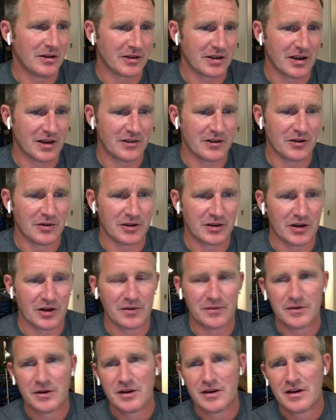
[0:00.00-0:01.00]
okay, there we
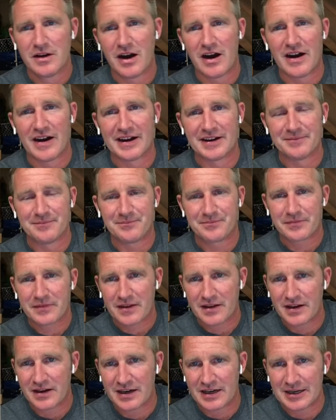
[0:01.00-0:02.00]
go. All right,
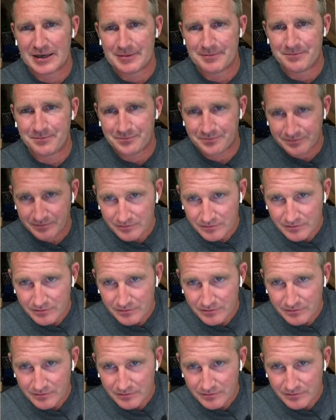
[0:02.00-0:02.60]
um,